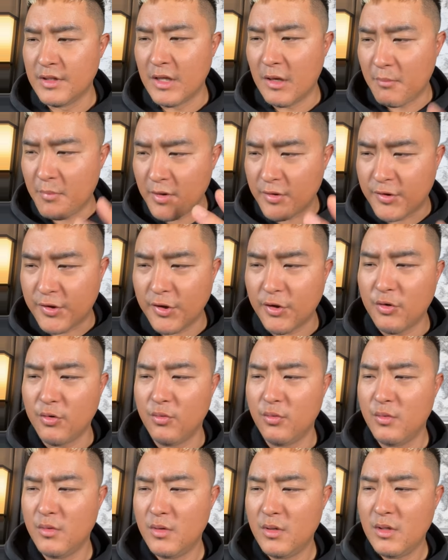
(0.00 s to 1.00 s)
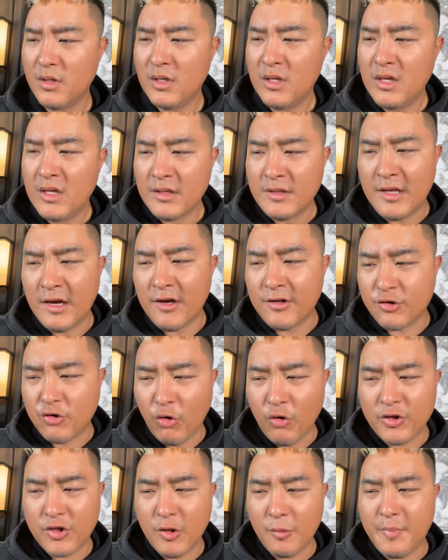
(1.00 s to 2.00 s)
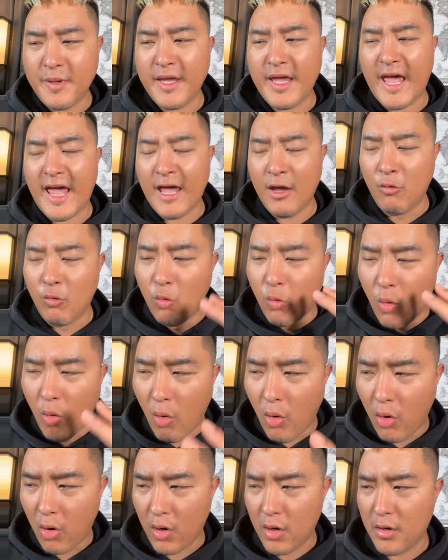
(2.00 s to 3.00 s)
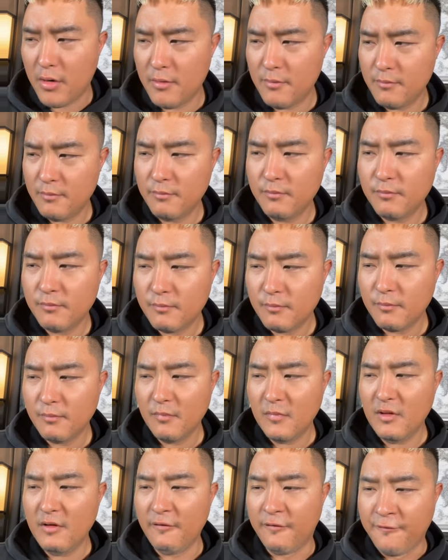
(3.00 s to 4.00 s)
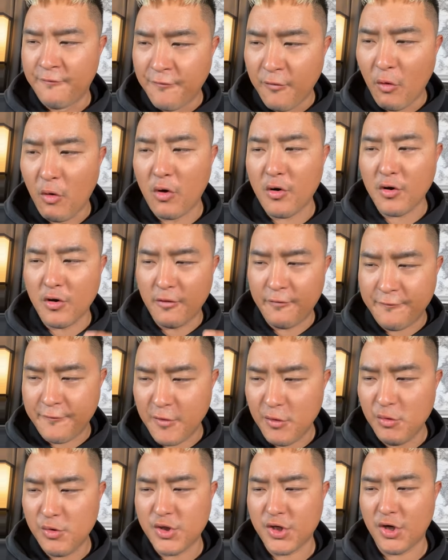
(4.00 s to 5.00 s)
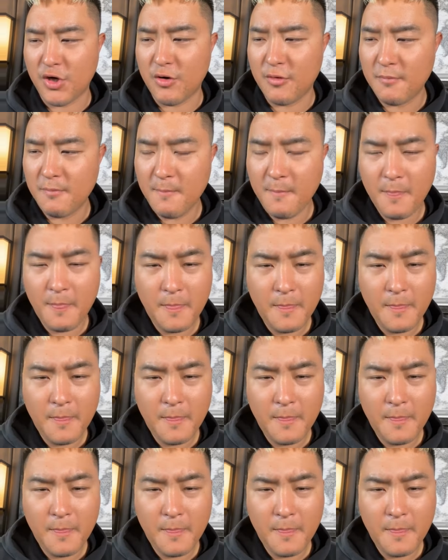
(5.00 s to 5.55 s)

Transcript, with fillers: Number two, there's going to be a war for your future.